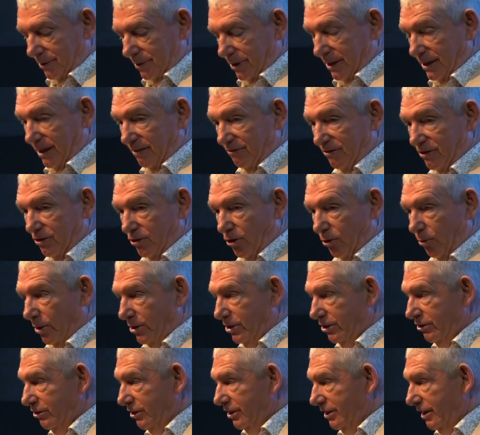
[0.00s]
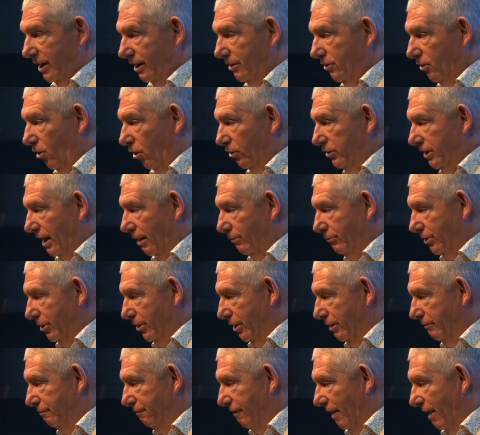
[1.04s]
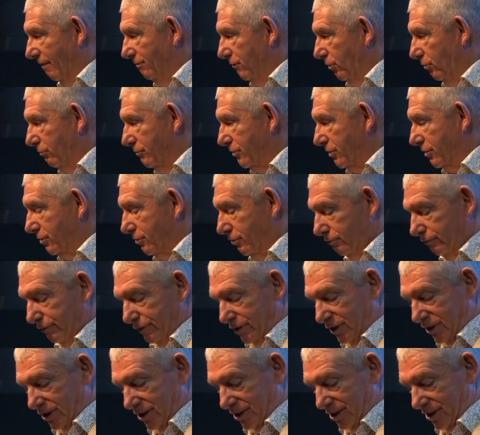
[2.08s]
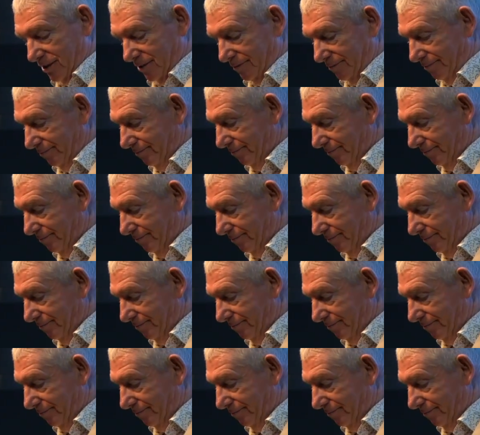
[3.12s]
You never know when you're going to get caught out and you need 5 loaves and 2 fishes.